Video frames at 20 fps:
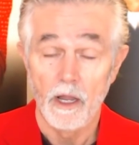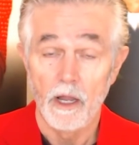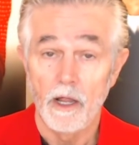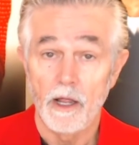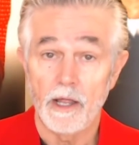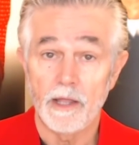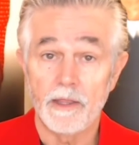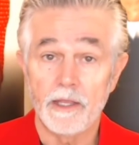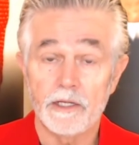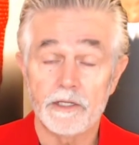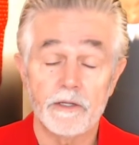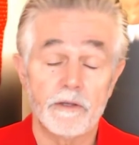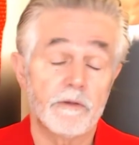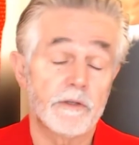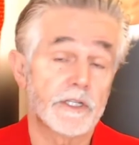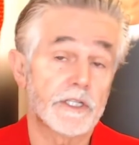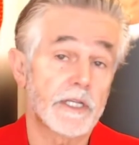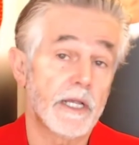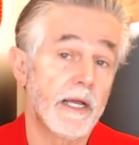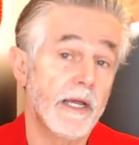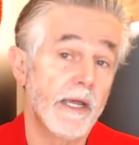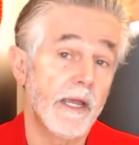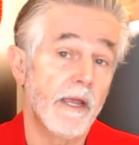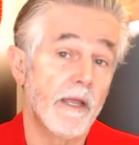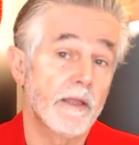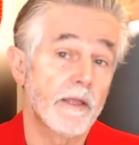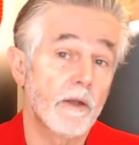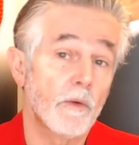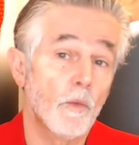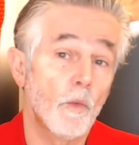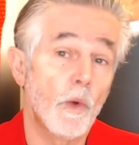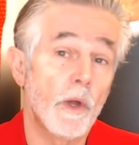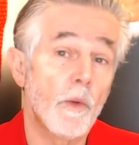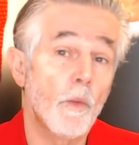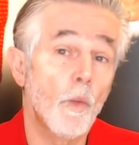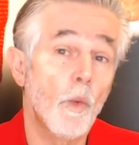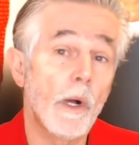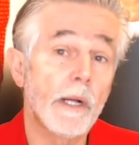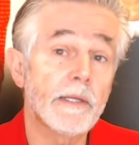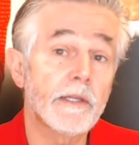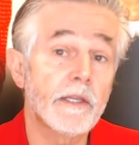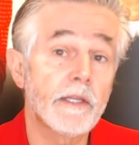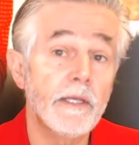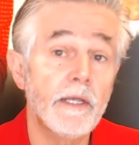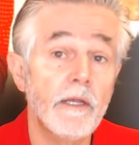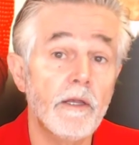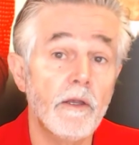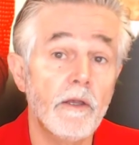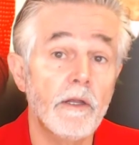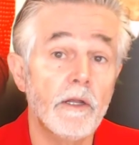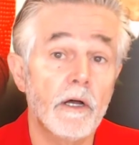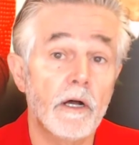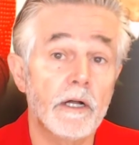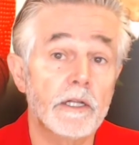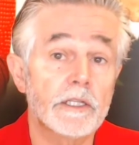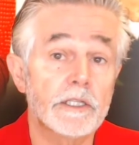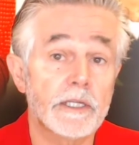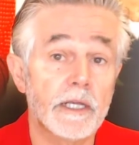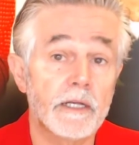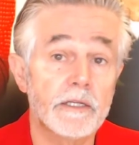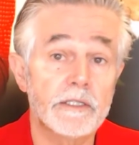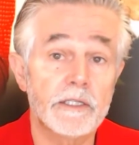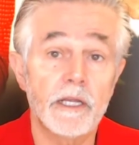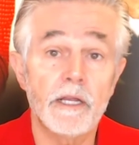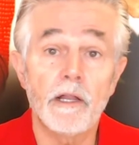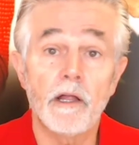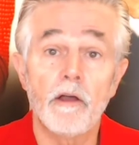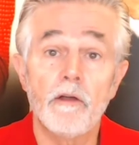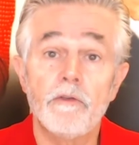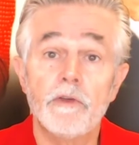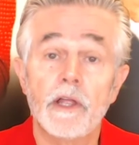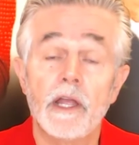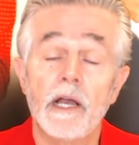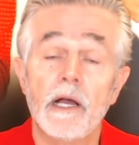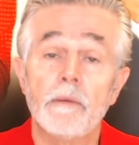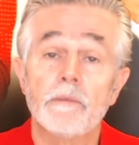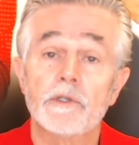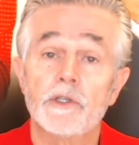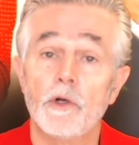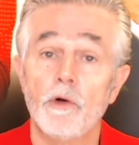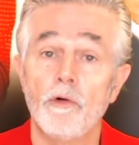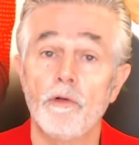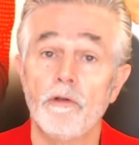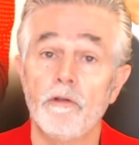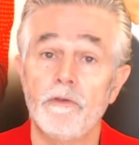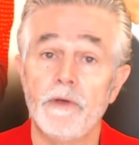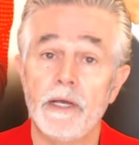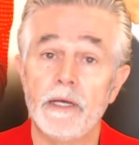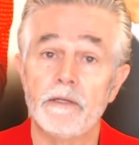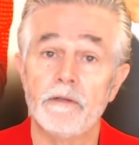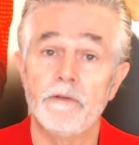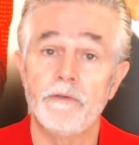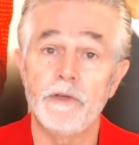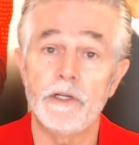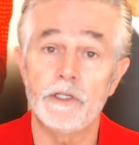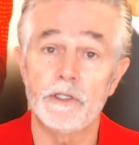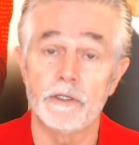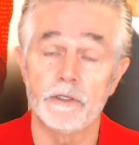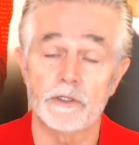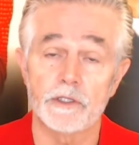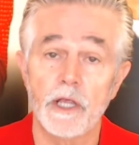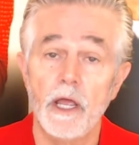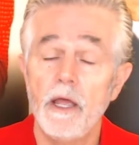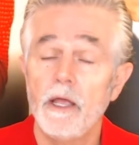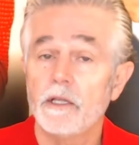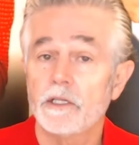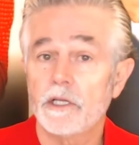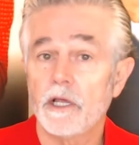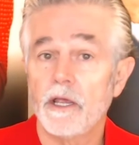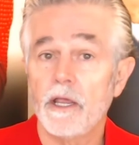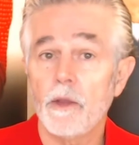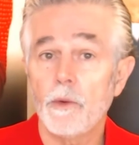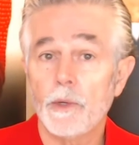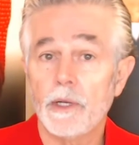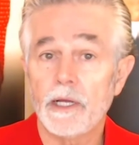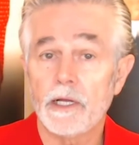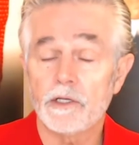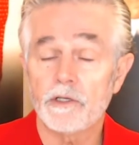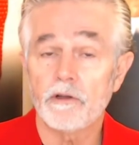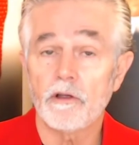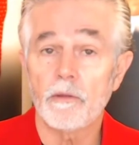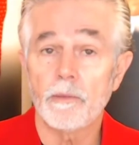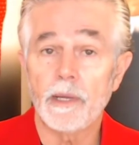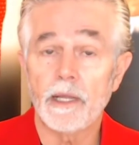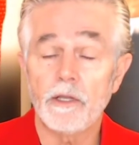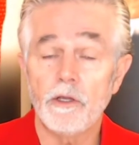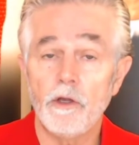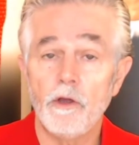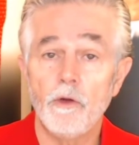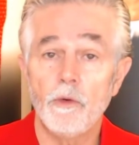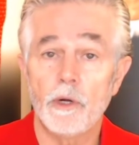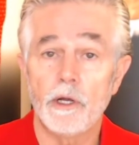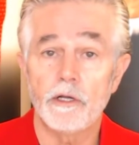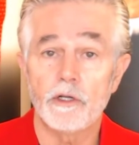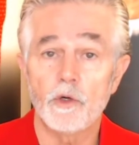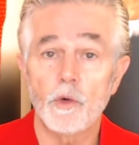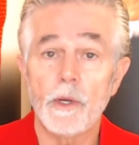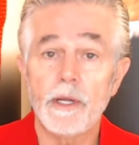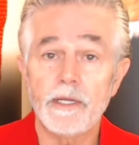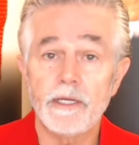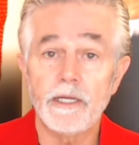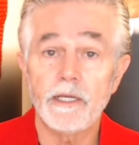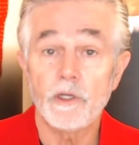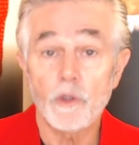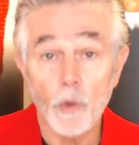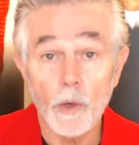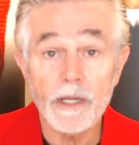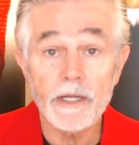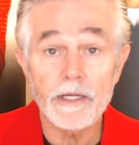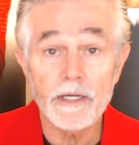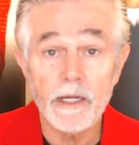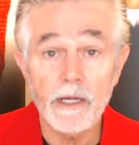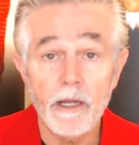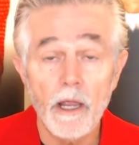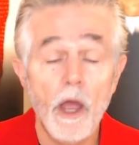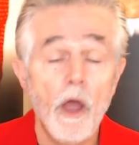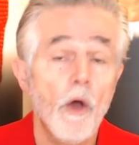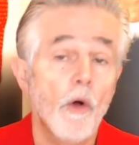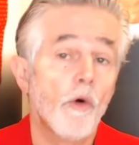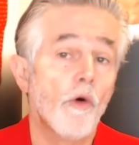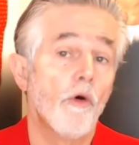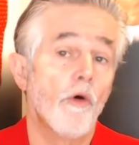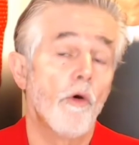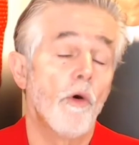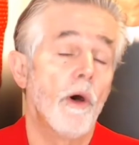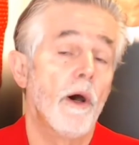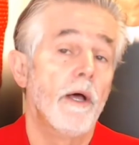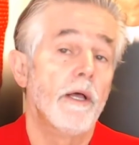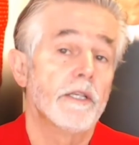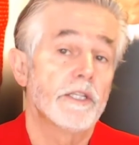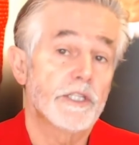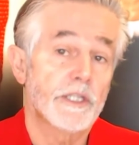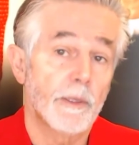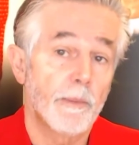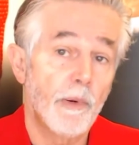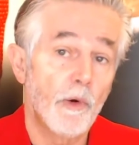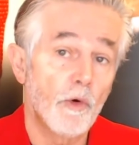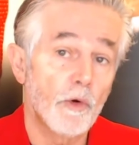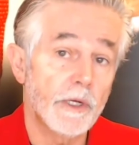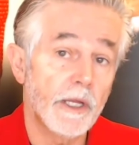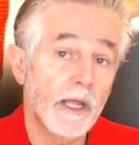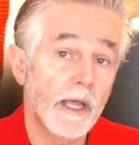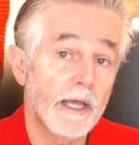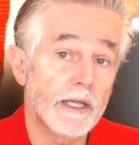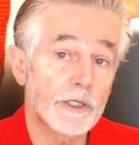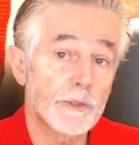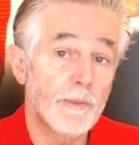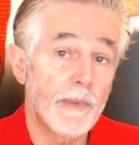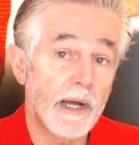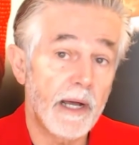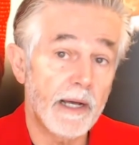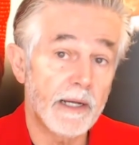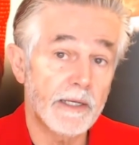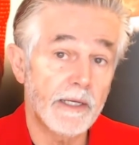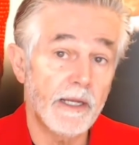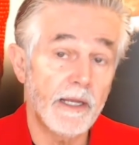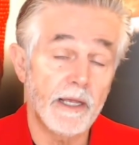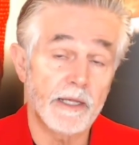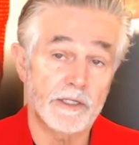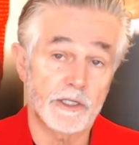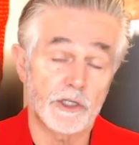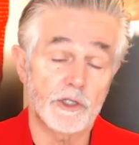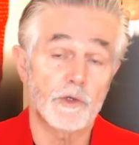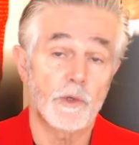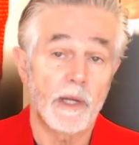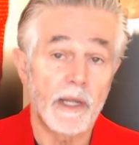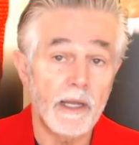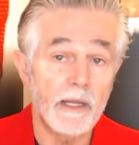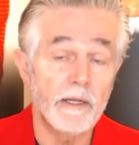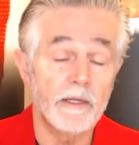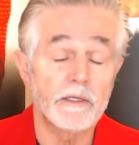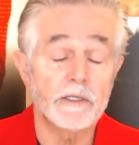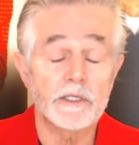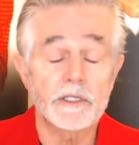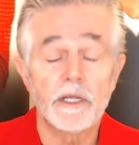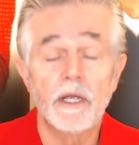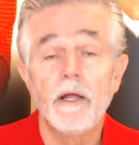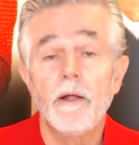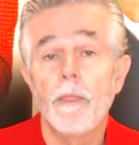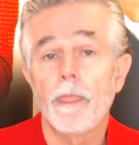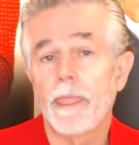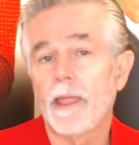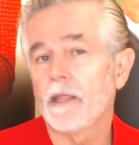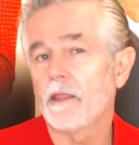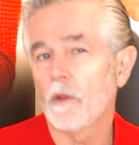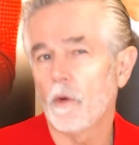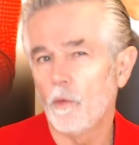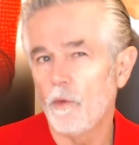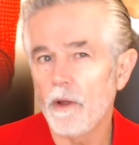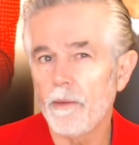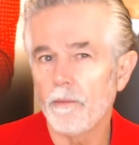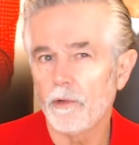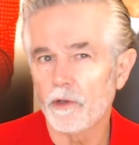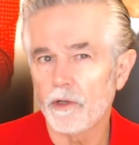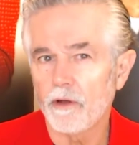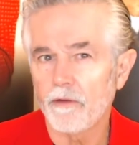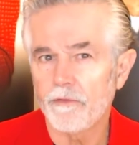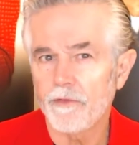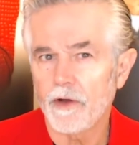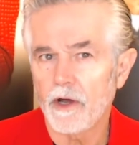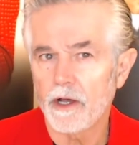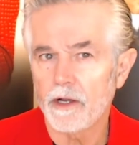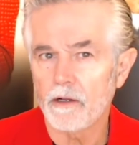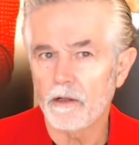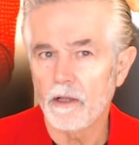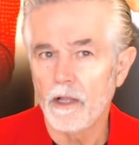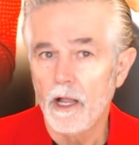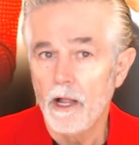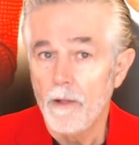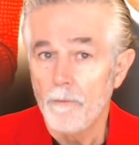And there's a saying that when one thing unites us, it overcomes all of our divisions. So here we are talking about Euro 2020 or supporting Ash Barty as Australians at the Wimbledon final.